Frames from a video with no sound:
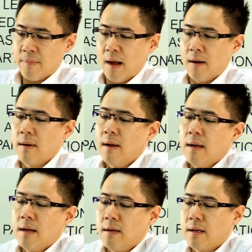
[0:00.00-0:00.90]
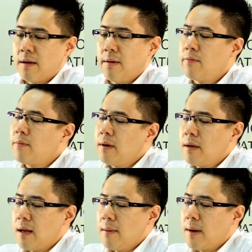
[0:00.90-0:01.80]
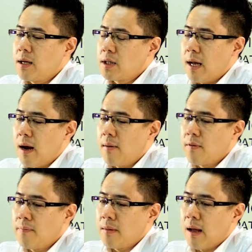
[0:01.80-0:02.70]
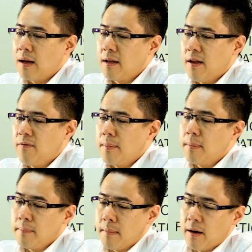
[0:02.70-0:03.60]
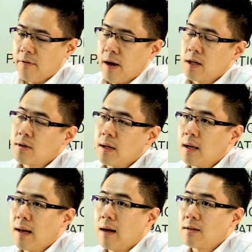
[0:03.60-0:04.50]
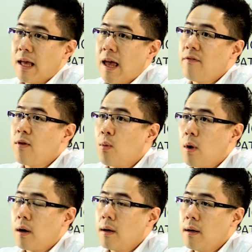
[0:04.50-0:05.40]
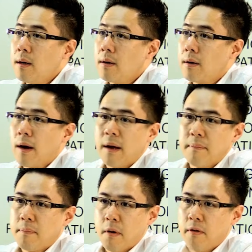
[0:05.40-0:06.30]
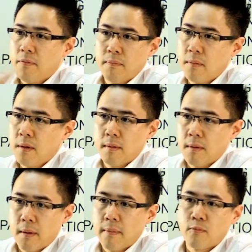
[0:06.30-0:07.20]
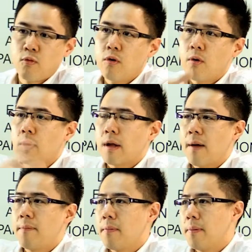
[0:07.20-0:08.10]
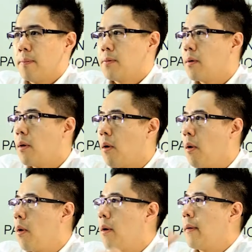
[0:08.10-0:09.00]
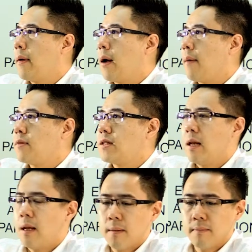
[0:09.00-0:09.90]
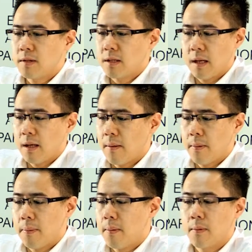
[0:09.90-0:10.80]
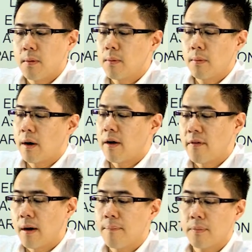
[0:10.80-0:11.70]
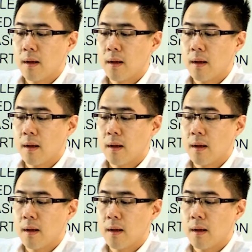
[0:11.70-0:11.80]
Now, you can imagine how additive manufacturing allows everyone, all right, both rural type of people or city type of people, whatever,